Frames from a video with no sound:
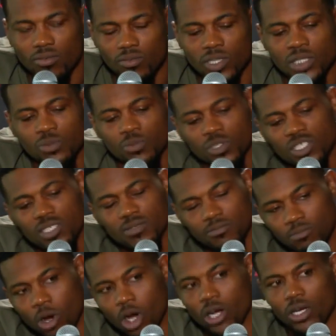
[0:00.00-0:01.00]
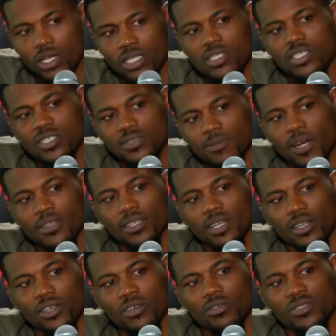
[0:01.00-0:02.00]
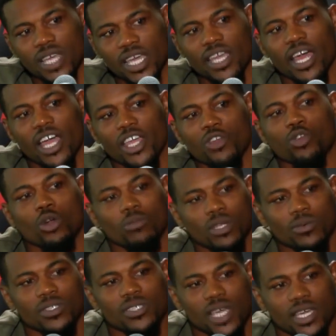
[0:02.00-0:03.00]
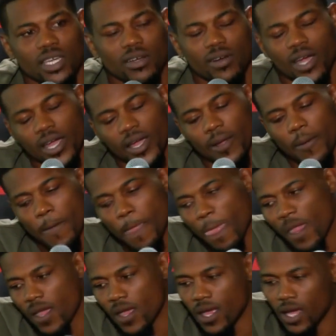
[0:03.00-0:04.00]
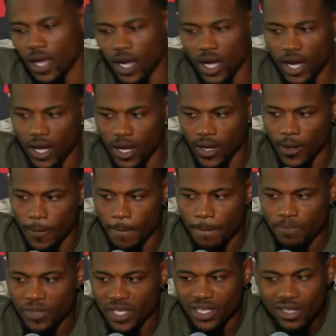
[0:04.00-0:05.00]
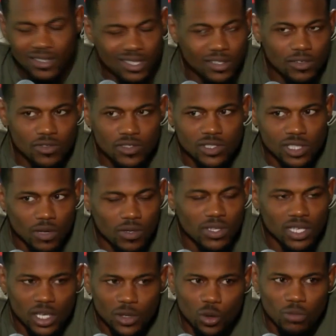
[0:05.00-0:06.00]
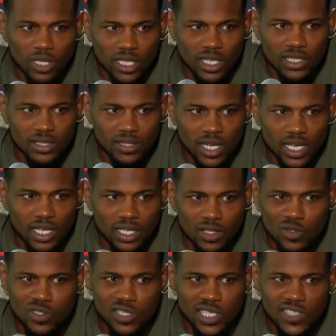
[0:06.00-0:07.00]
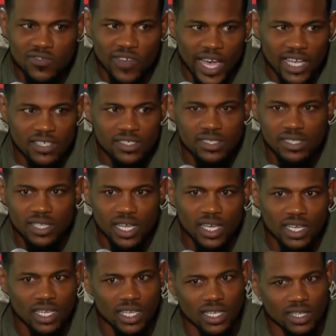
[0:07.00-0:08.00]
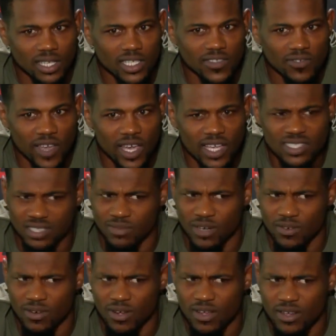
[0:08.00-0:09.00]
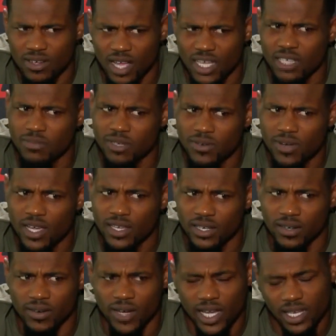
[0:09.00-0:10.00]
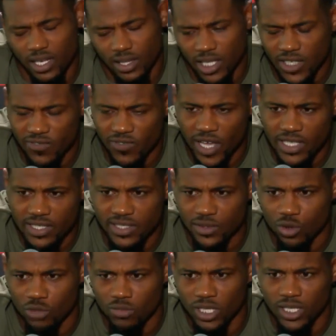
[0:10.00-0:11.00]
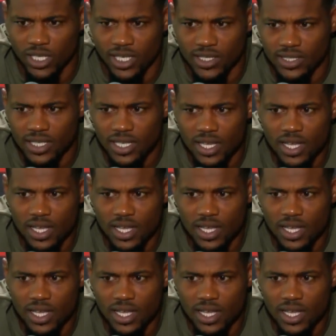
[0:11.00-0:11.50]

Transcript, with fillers: which was smart. It's a smart thing to do. Take it how you normally would take it, right? He looked a little slower than he normally does, right? Usually he's faster than that. He didn't look as fast. Am I wrong? I could be right here, right? He didn't look as fast as he normally does.